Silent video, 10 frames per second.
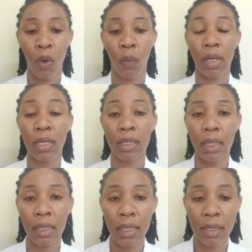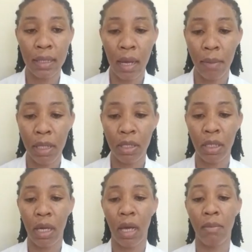when the skin is damaged
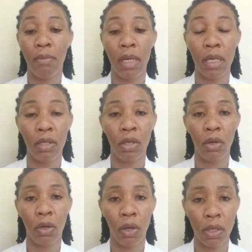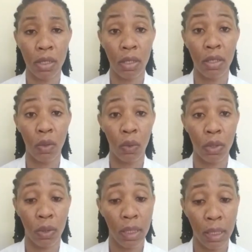and making the ulcer slow
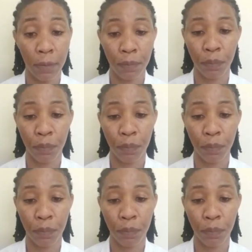to heal.